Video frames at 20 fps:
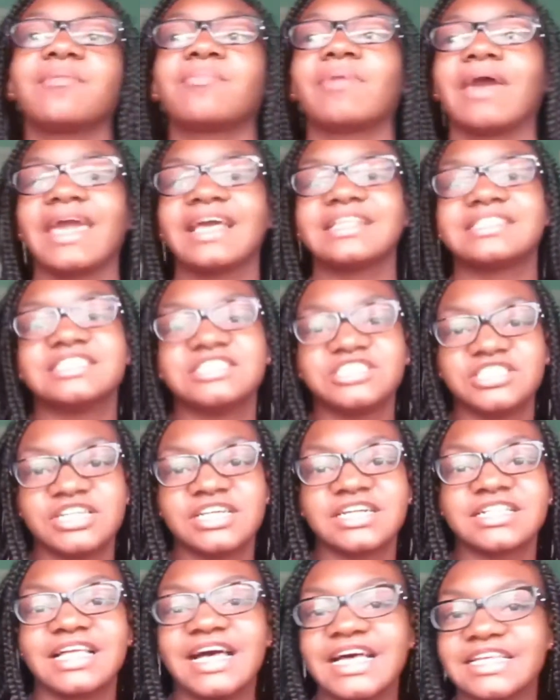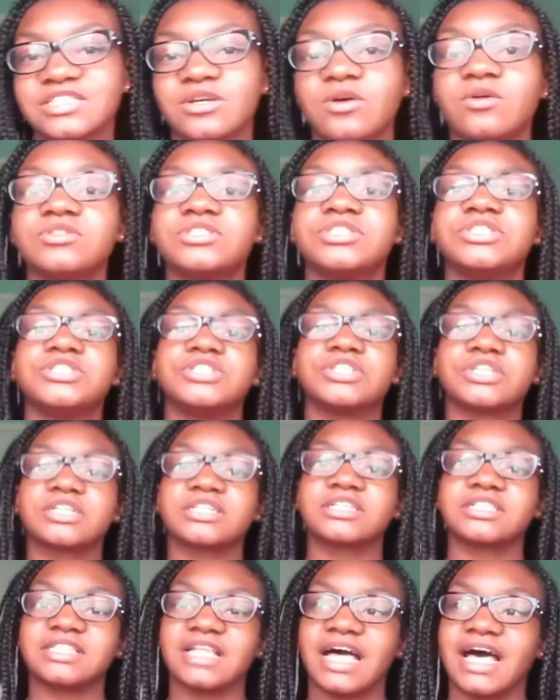pay attention in class, go to your
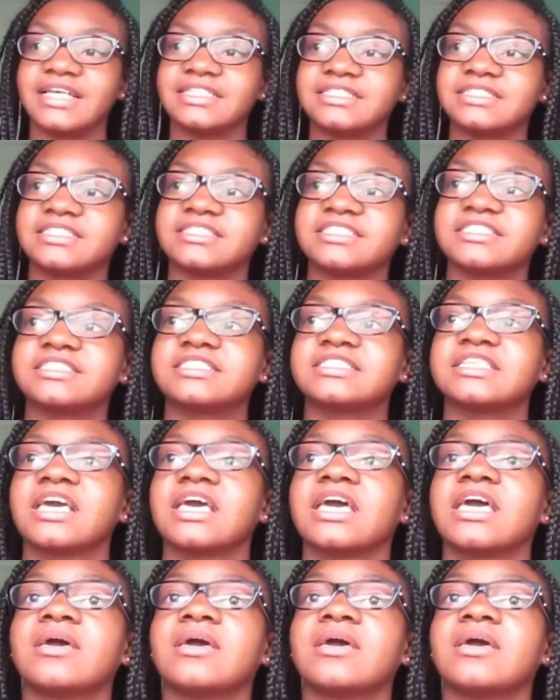classes,